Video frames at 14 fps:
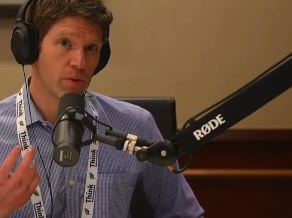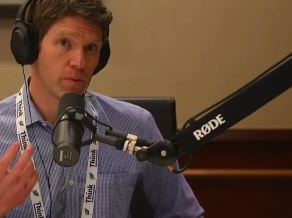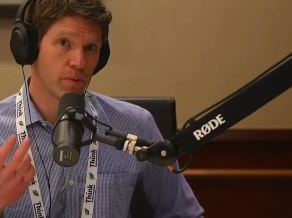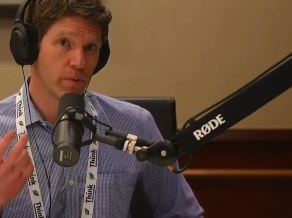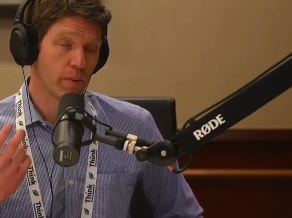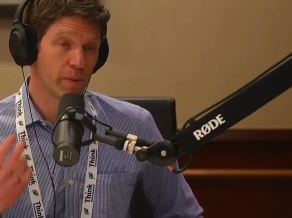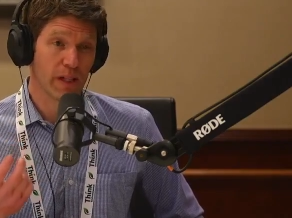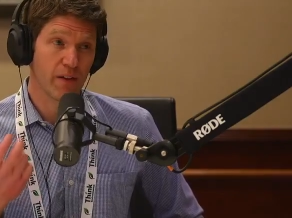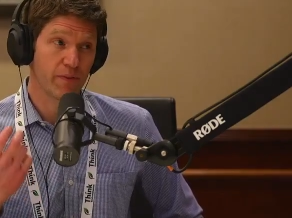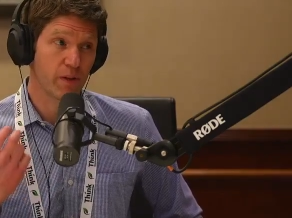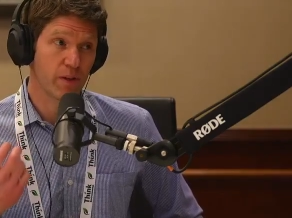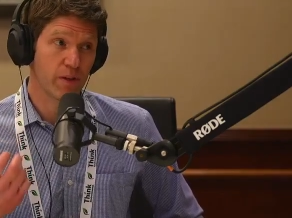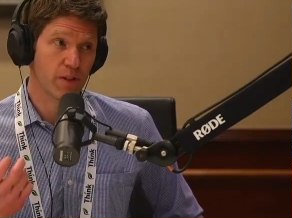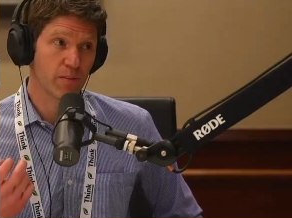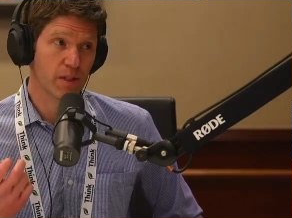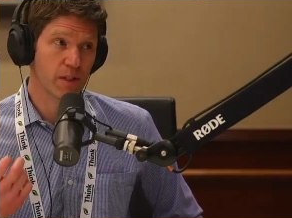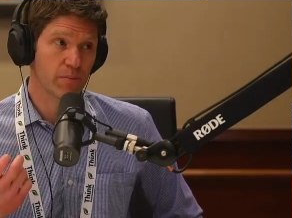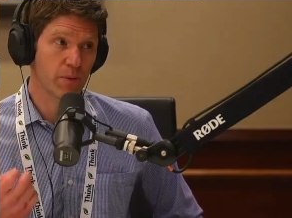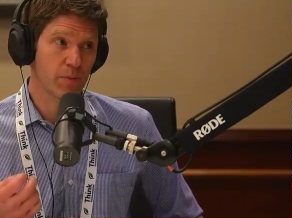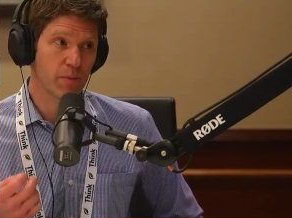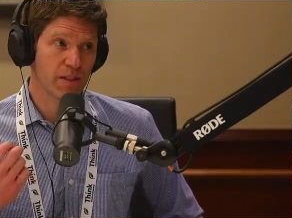"We love your instruments,
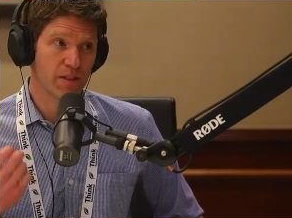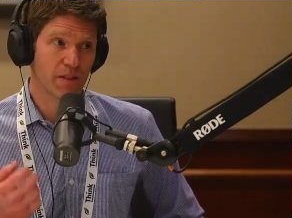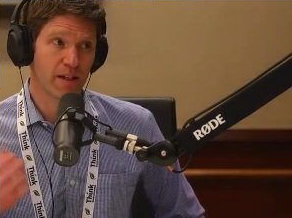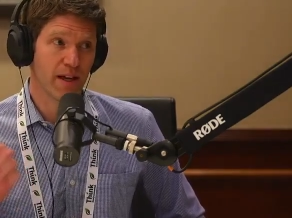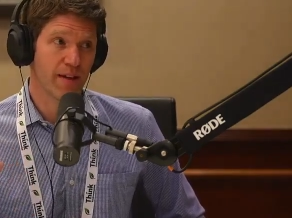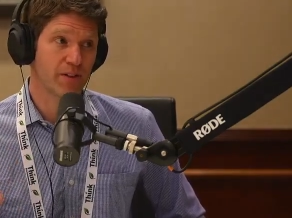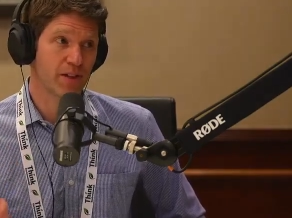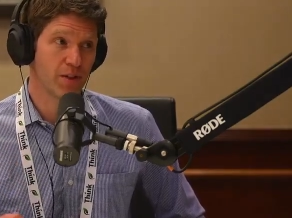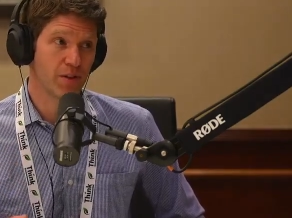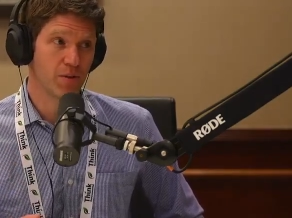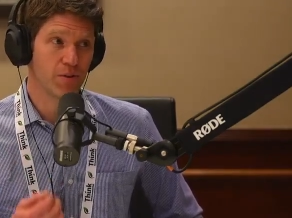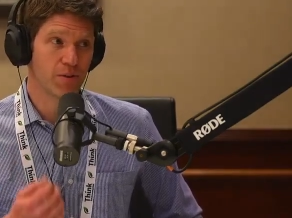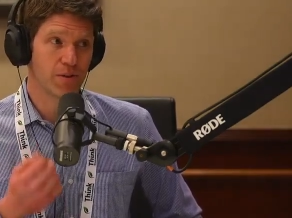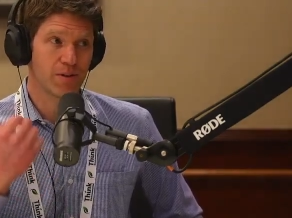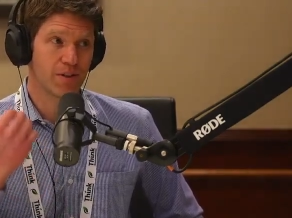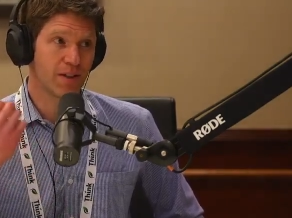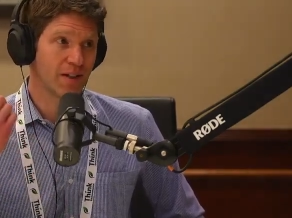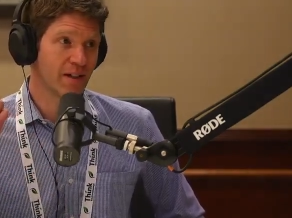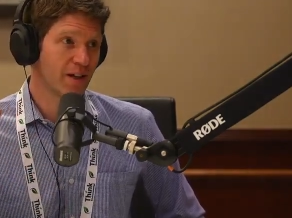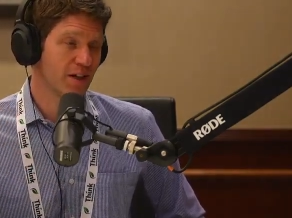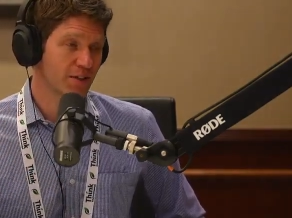but we still have to use
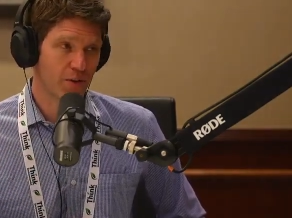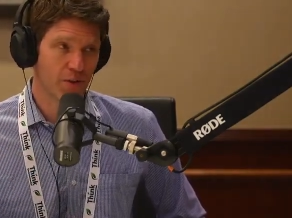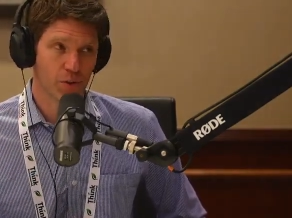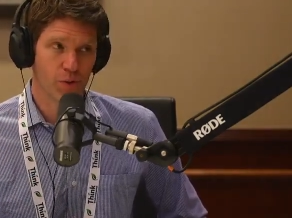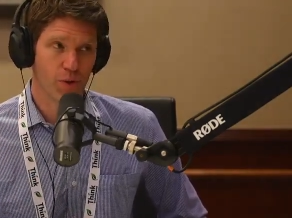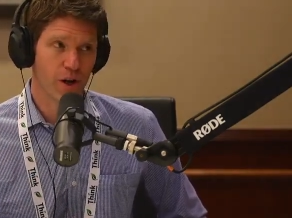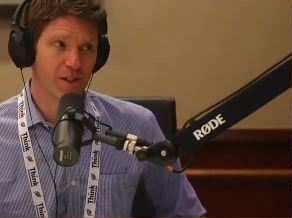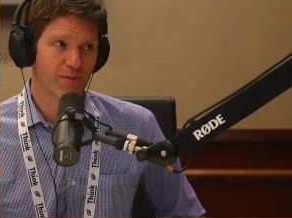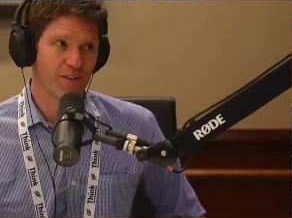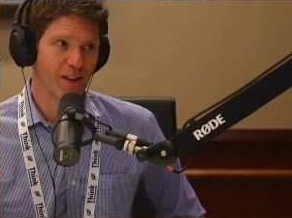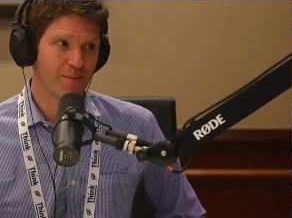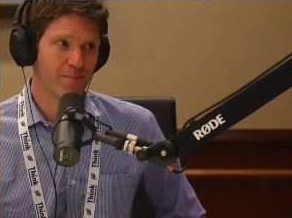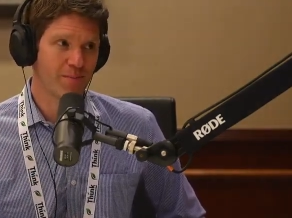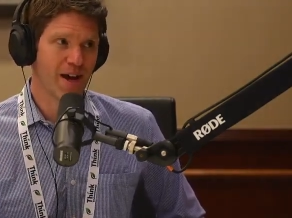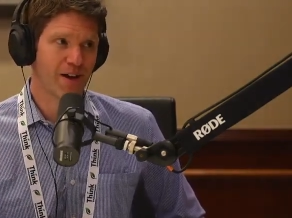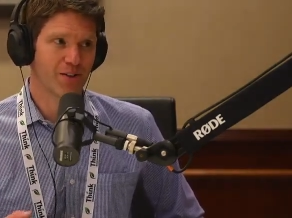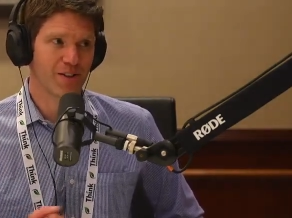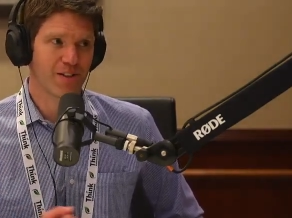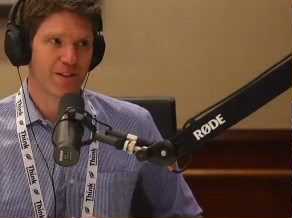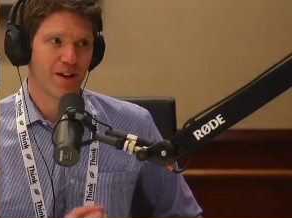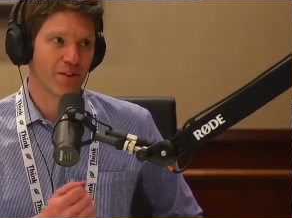a Southern Cross flame pack
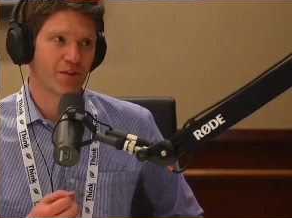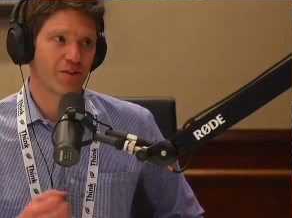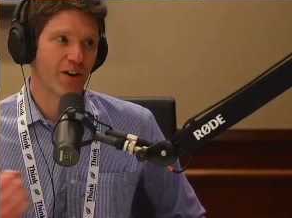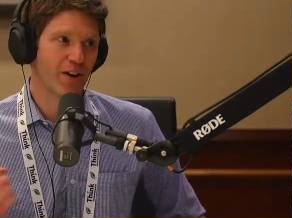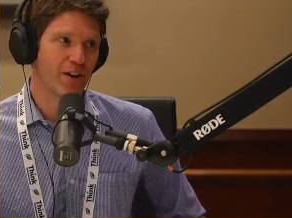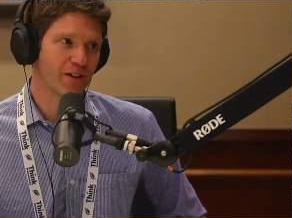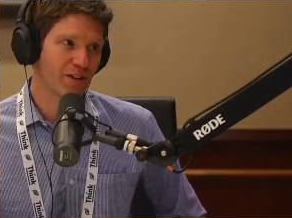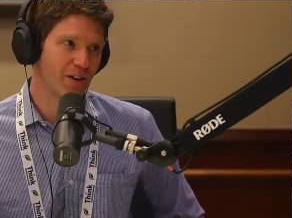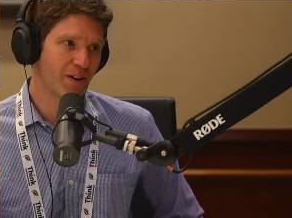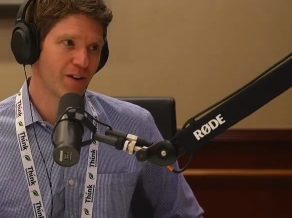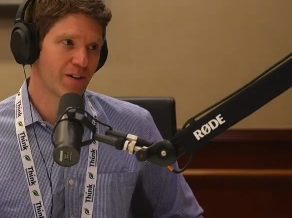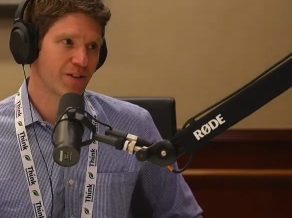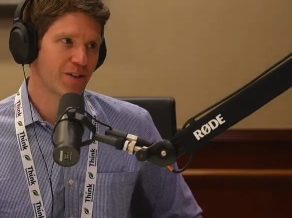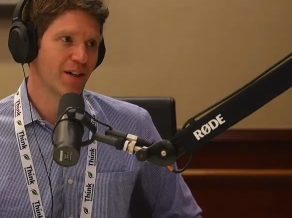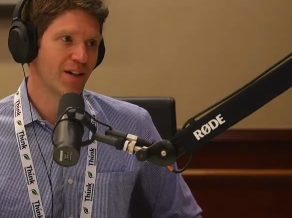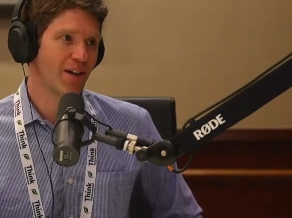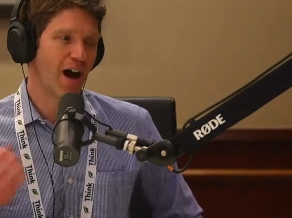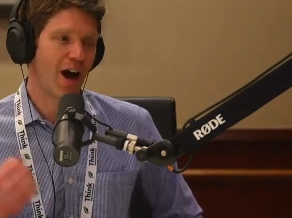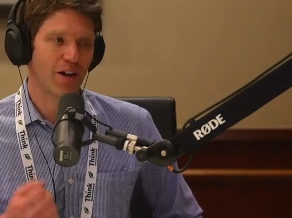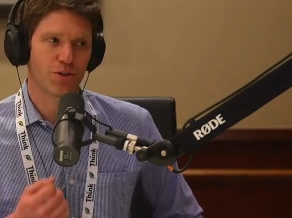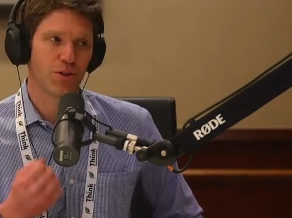or other very large
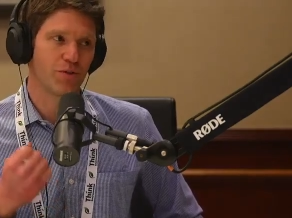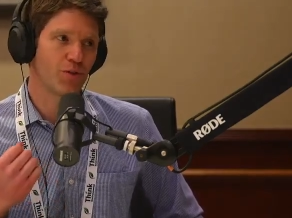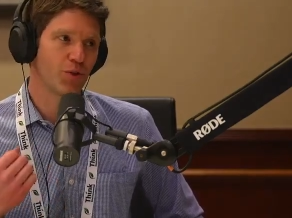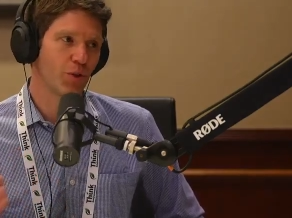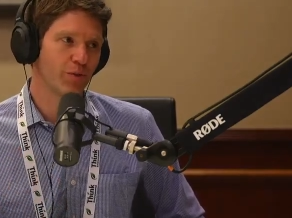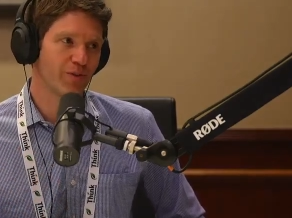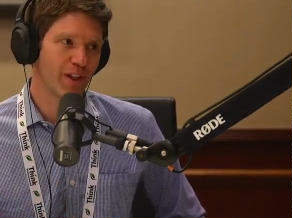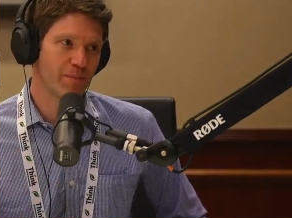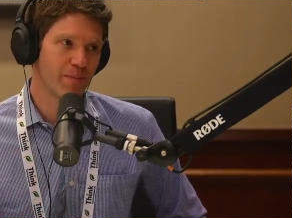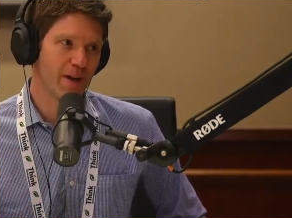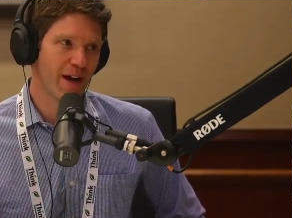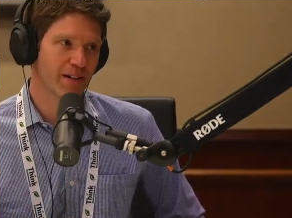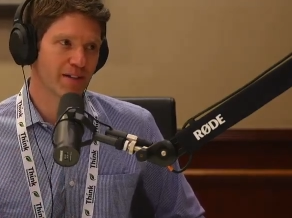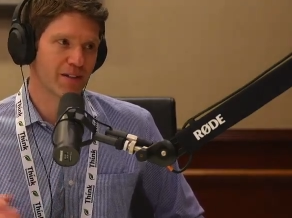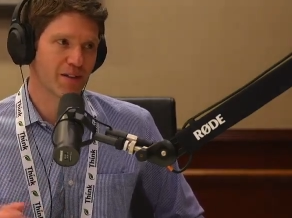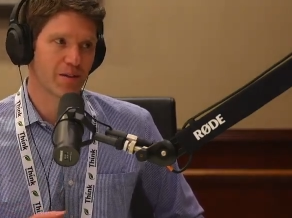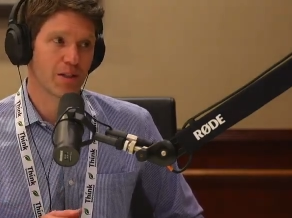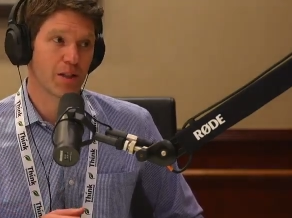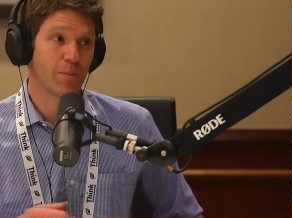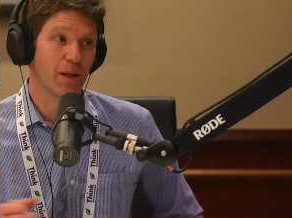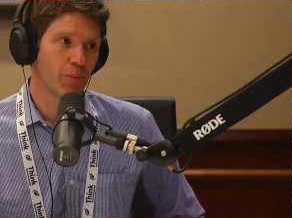hydrogen fueled flame pack to
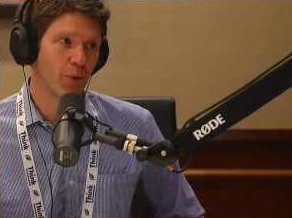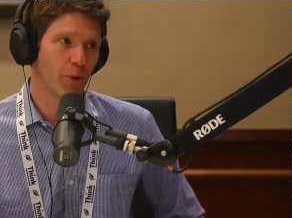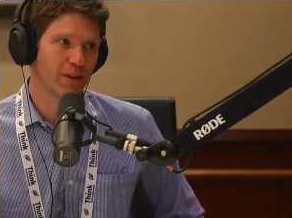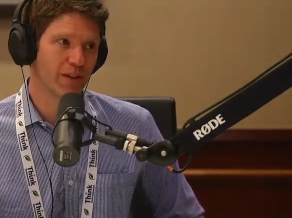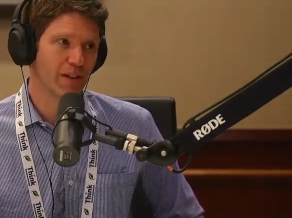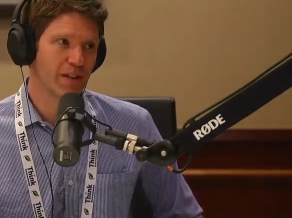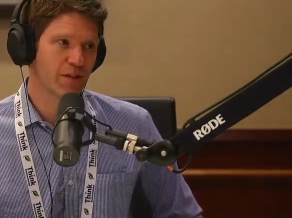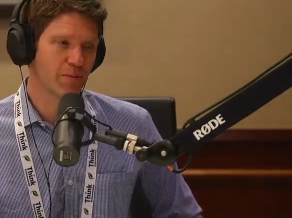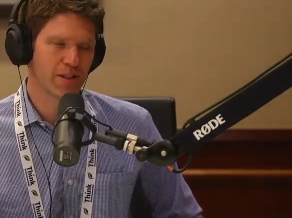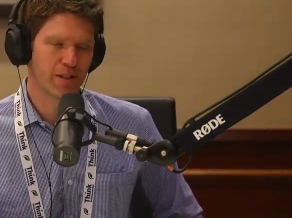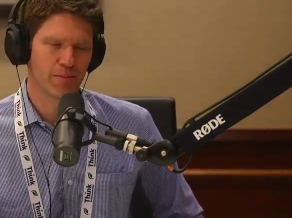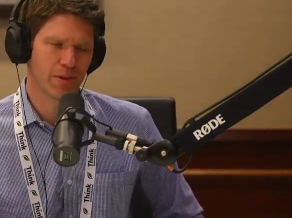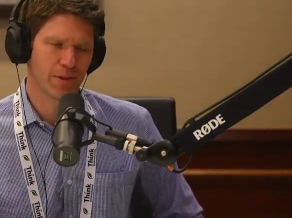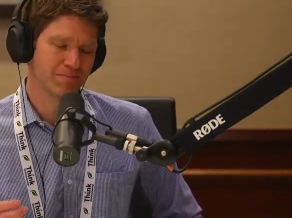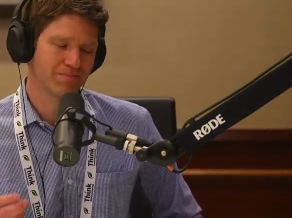pinpoint leaks." And we said, well,